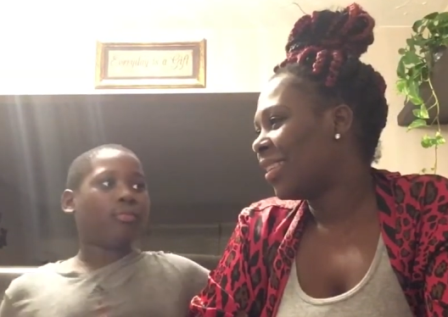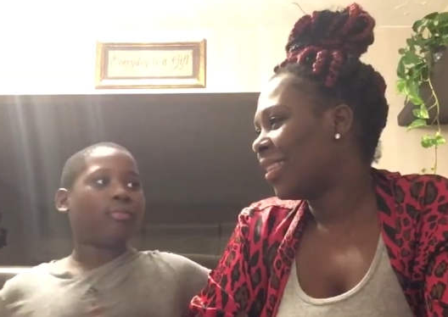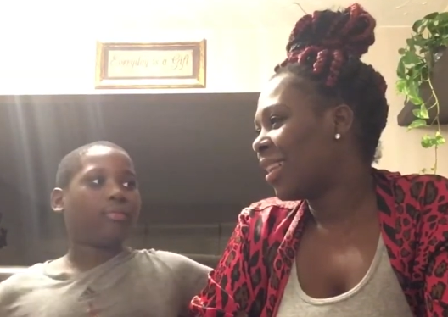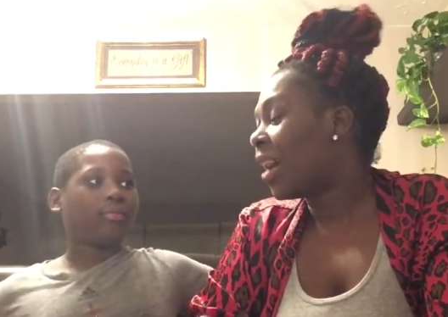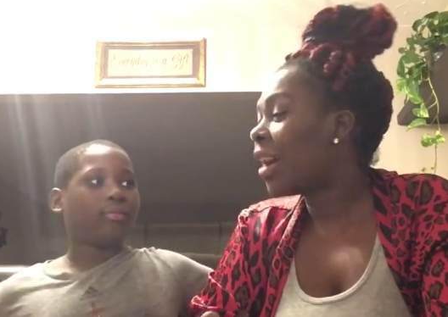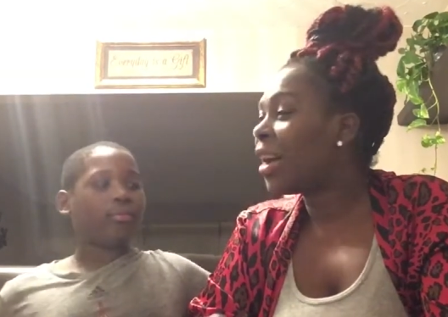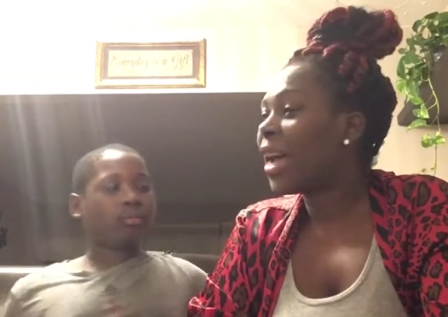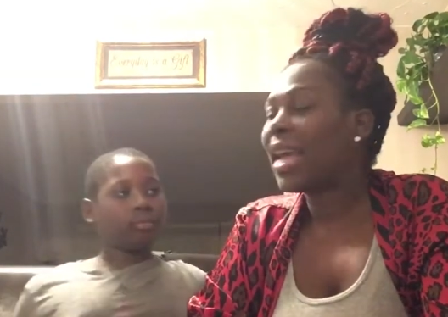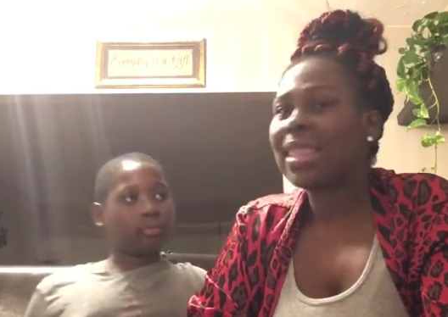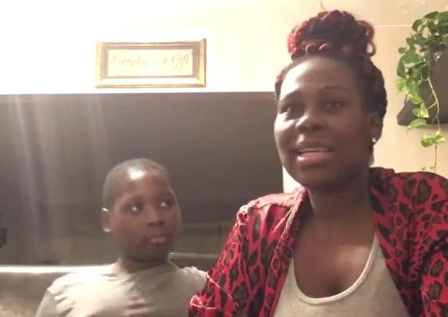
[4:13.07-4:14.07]
Speaker 1: Uh, I
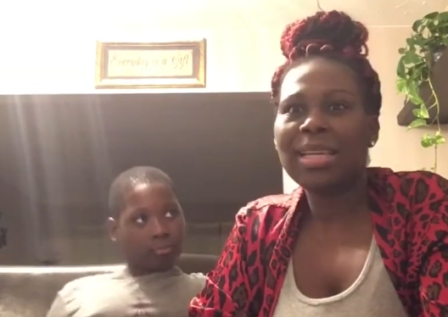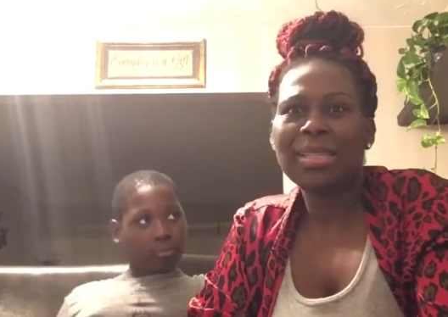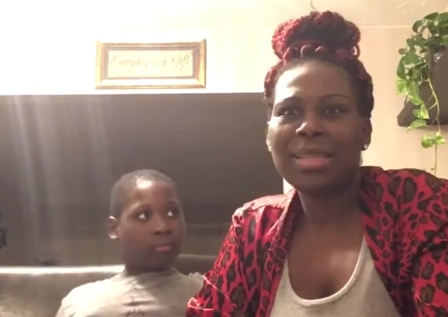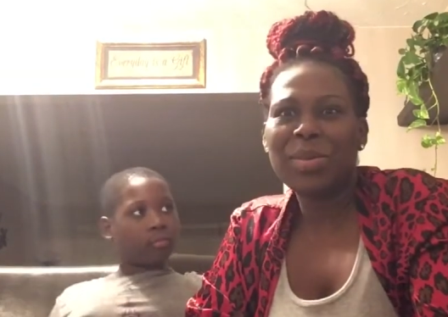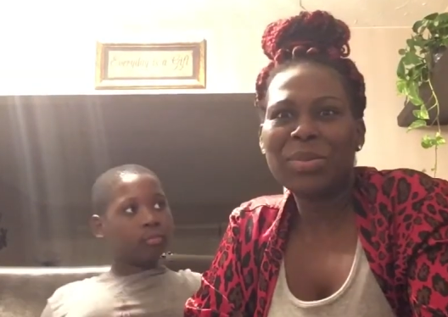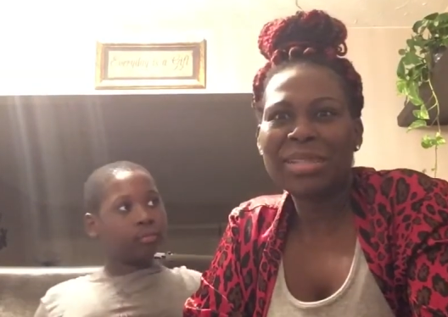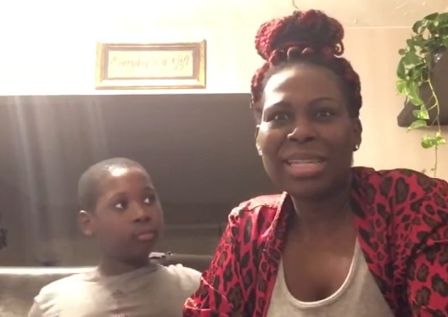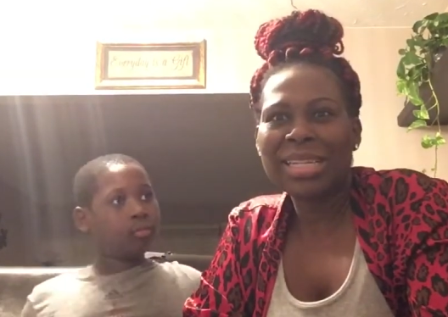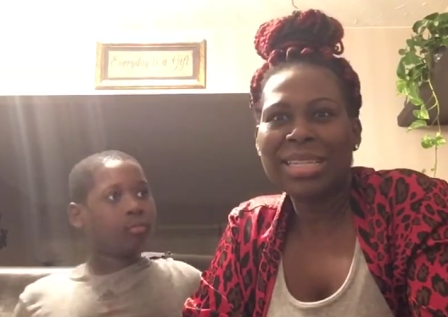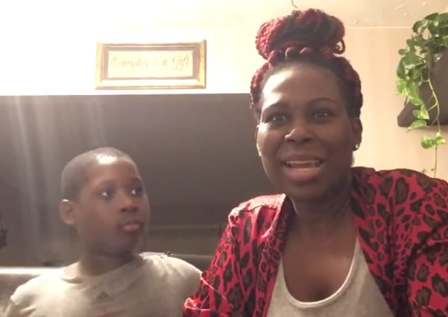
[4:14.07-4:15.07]
think his name was like
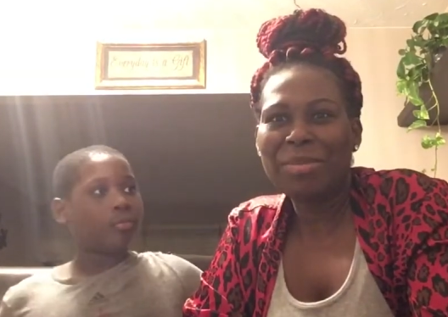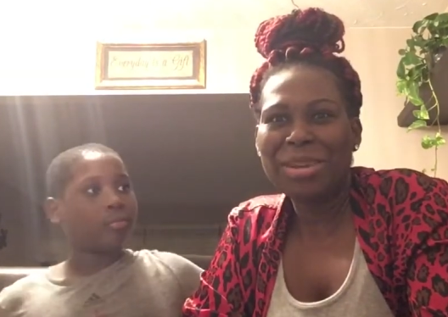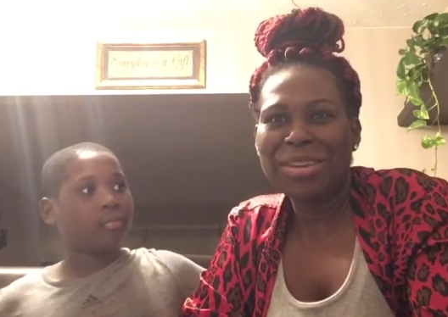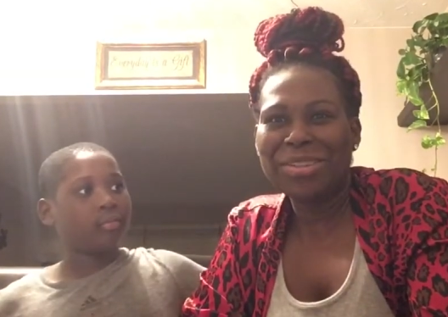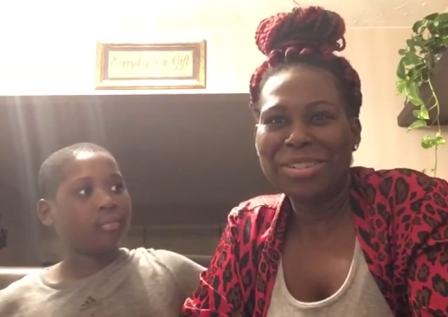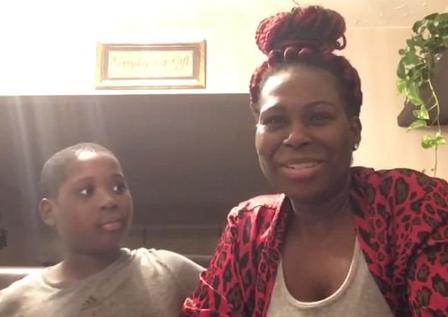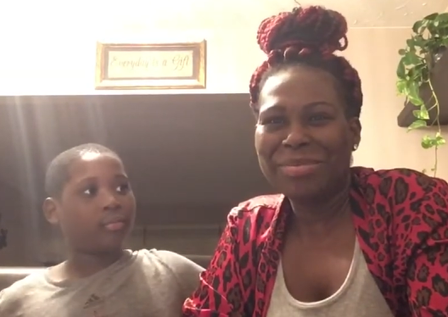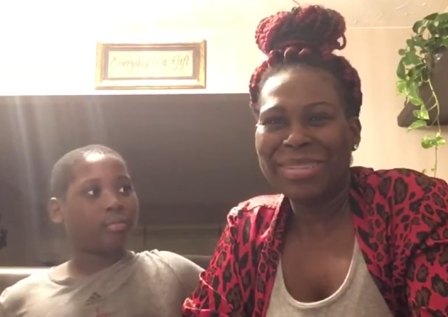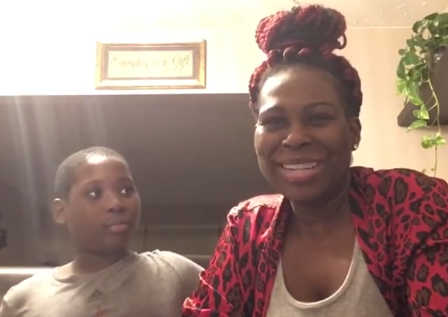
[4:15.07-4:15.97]
Damien or something.